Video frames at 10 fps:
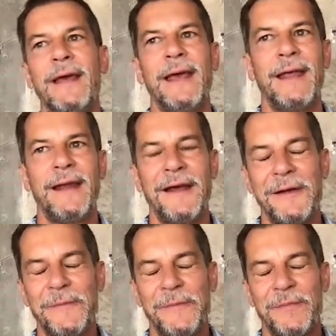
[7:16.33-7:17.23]
And
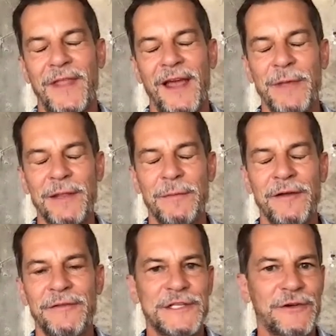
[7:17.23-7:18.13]
I've been the
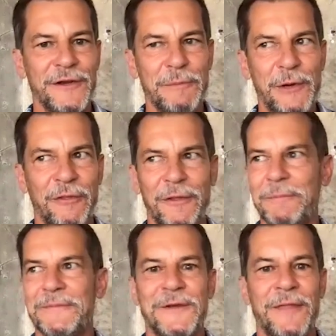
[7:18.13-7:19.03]
beneficiary of both.
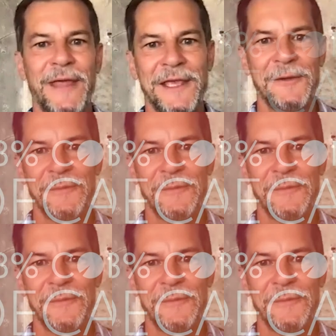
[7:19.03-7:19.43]
So thank you.